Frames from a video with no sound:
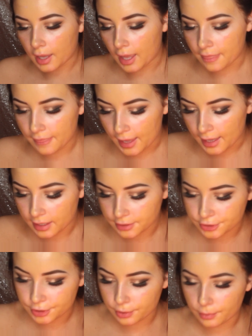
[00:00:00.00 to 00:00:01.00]
And then
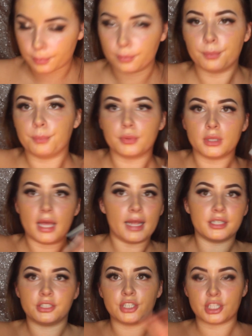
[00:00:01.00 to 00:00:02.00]
to
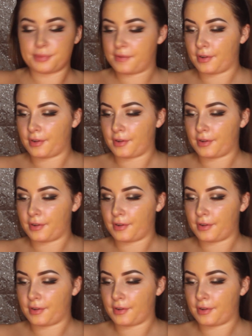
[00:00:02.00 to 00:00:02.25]
blend just my